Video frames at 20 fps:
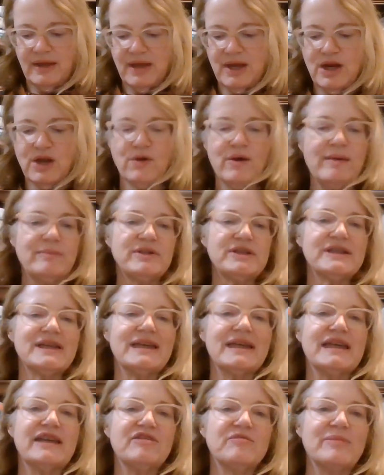I'm just
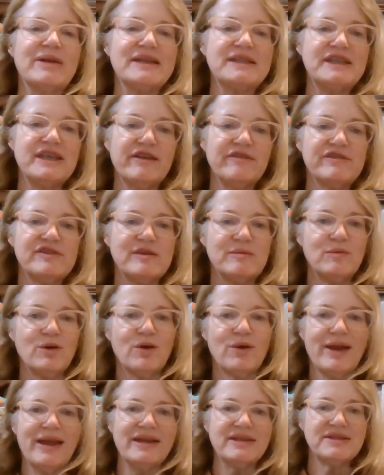going to give myself some
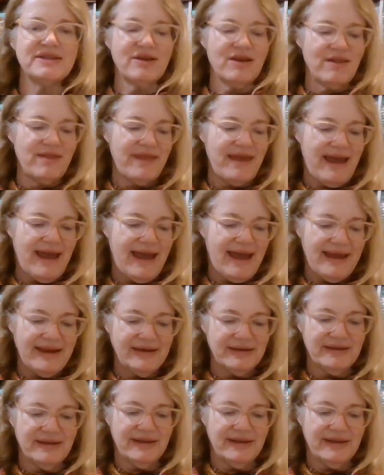grace on that.